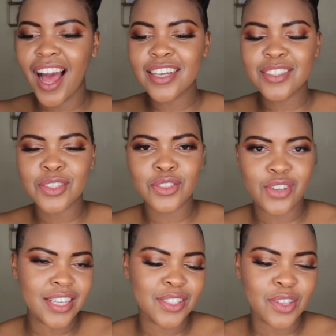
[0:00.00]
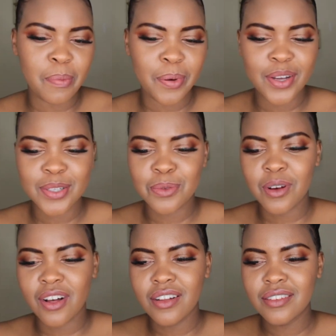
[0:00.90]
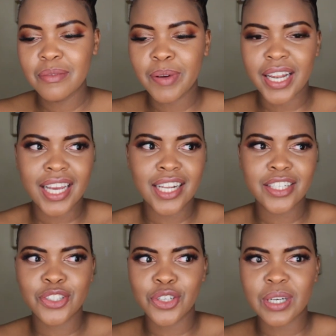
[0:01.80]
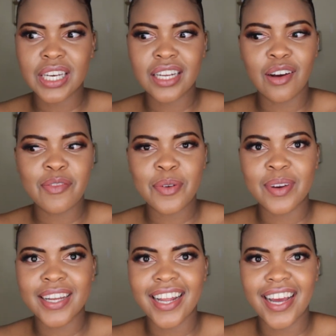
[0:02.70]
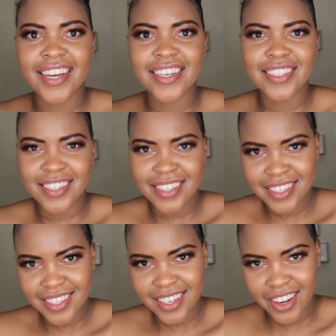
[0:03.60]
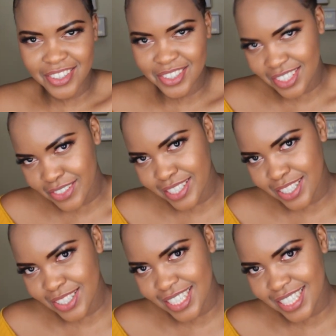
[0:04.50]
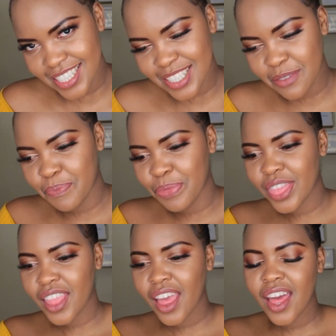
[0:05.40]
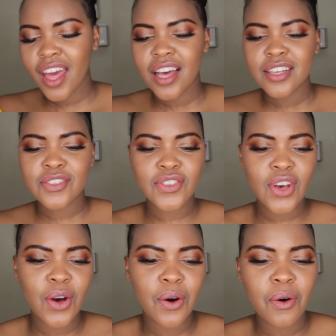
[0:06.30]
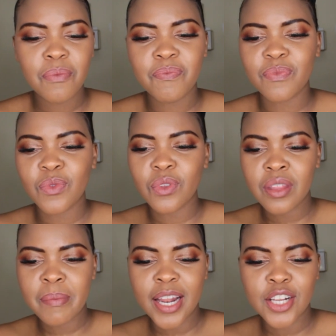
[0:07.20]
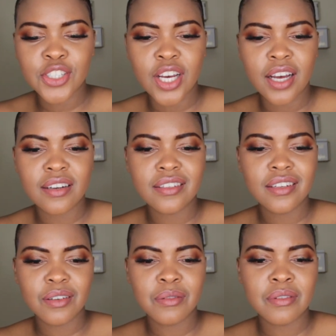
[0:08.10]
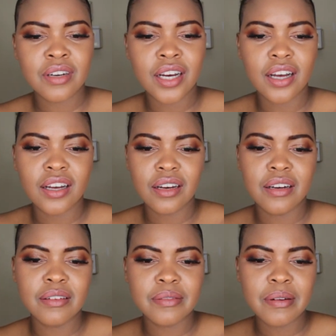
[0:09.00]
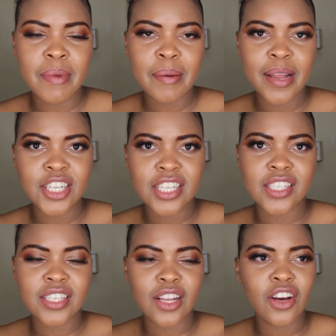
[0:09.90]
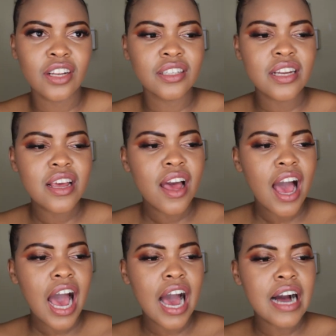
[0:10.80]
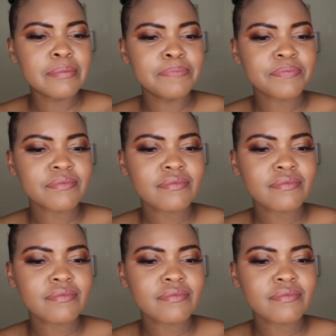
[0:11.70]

I try to stop her as well, but like in a jokey, laughy way, like, are you seriously doing this? So the manager, uh, my manager at the salon, um,